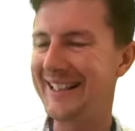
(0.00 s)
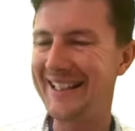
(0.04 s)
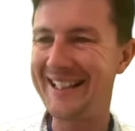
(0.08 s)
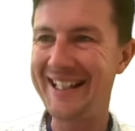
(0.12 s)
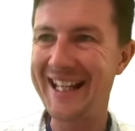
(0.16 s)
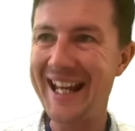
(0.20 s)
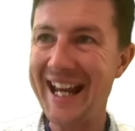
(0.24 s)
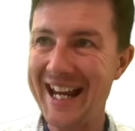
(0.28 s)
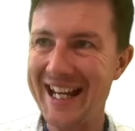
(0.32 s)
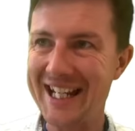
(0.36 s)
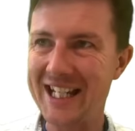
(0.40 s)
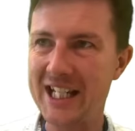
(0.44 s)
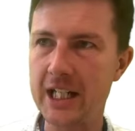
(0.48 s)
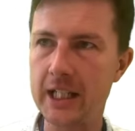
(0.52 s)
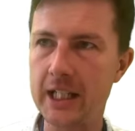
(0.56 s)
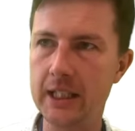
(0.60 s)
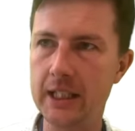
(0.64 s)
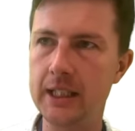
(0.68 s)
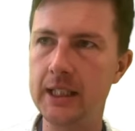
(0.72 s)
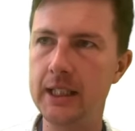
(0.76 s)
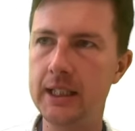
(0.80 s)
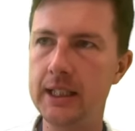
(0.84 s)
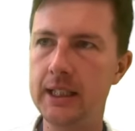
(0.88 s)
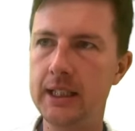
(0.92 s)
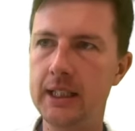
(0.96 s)
get
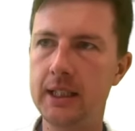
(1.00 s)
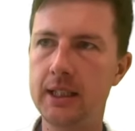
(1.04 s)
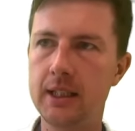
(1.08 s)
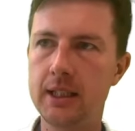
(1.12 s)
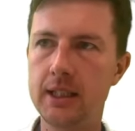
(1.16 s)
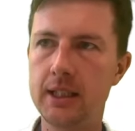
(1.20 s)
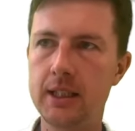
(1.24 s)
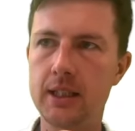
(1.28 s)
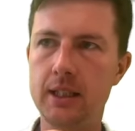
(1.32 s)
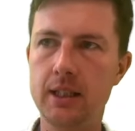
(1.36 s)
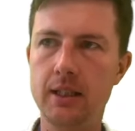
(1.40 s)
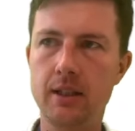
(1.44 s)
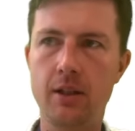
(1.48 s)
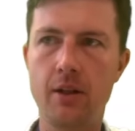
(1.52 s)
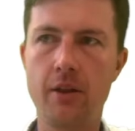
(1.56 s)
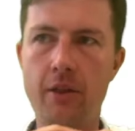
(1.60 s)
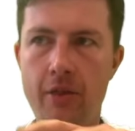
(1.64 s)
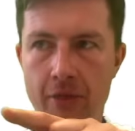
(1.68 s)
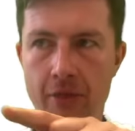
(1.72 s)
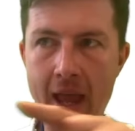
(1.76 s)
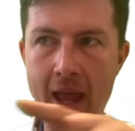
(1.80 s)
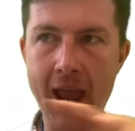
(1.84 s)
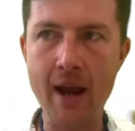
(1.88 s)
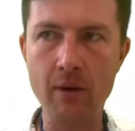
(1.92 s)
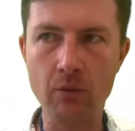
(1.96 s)

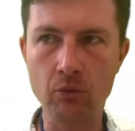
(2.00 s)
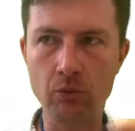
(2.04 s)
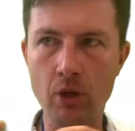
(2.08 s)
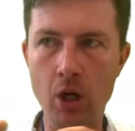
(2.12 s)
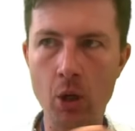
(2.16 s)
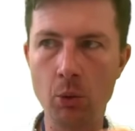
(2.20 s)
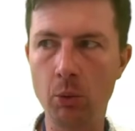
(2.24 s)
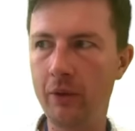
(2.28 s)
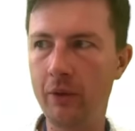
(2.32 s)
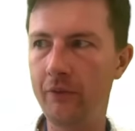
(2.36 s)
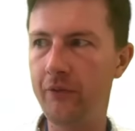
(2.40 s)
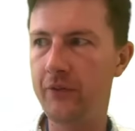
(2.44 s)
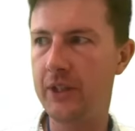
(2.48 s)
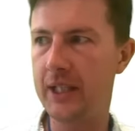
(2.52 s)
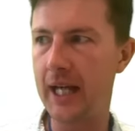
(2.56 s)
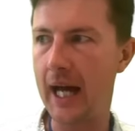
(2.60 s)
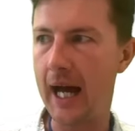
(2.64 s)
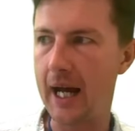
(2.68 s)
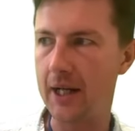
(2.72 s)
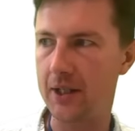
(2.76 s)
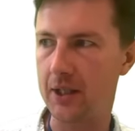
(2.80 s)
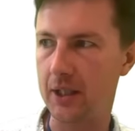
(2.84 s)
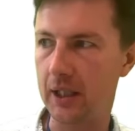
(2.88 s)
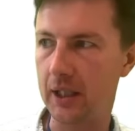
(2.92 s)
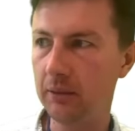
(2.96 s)
that row of
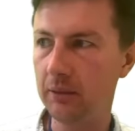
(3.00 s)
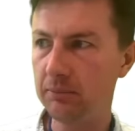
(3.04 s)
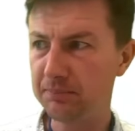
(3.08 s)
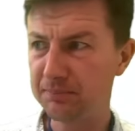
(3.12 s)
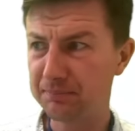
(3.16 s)
data,